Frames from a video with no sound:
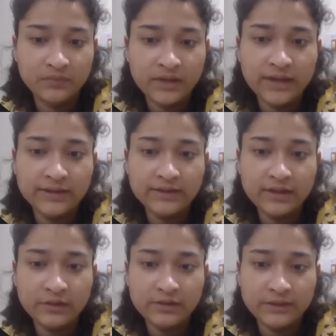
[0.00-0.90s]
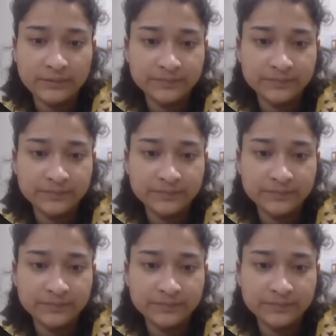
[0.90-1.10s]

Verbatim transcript: That is how, see,